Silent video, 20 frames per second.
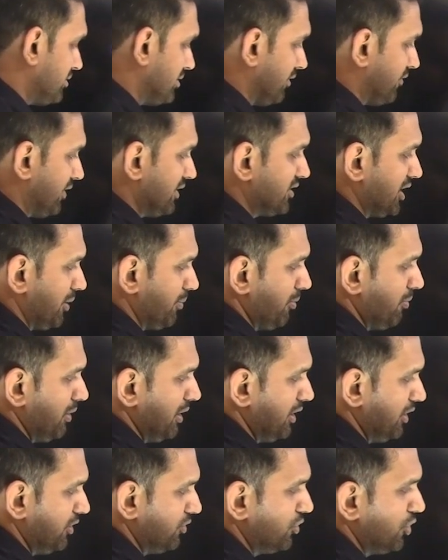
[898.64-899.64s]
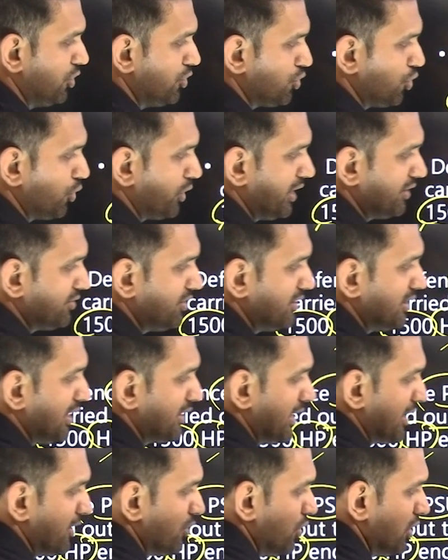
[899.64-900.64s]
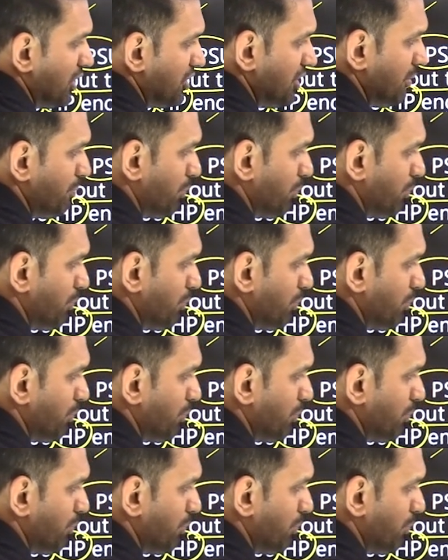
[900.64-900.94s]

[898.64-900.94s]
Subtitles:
defense capabilities, showcasing the technology